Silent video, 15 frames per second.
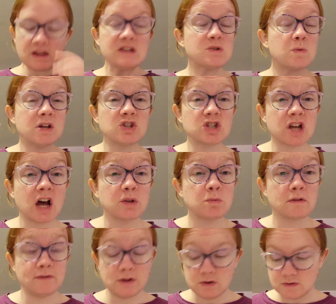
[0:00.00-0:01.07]
is when a child
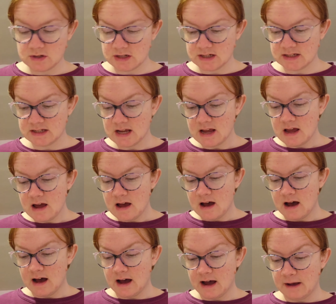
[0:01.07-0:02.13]
refuses
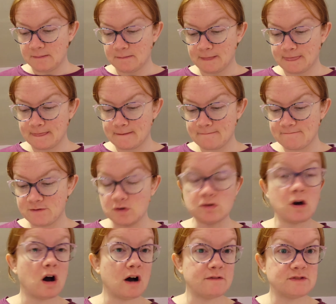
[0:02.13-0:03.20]
food
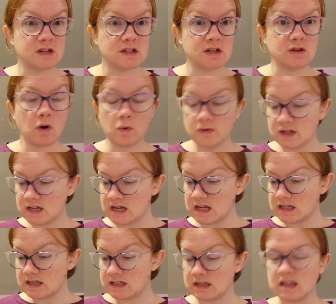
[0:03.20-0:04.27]
often and only
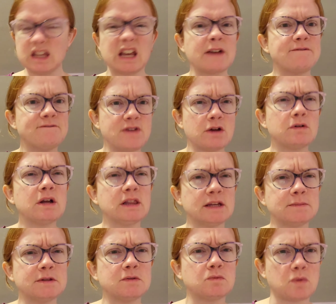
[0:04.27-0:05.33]
eats like a very
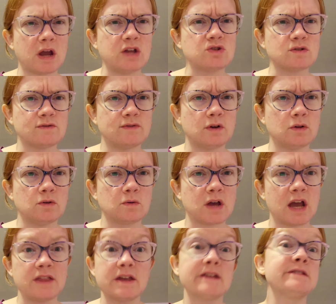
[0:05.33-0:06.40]
limited range of food,
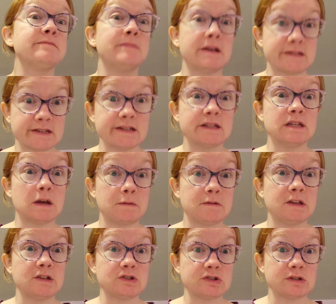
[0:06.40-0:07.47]
okay? That's basically the
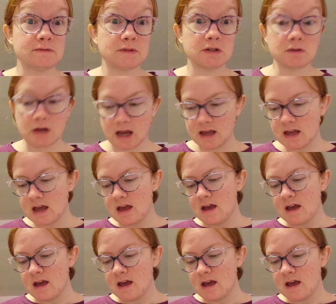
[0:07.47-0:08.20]
definition of it, okay?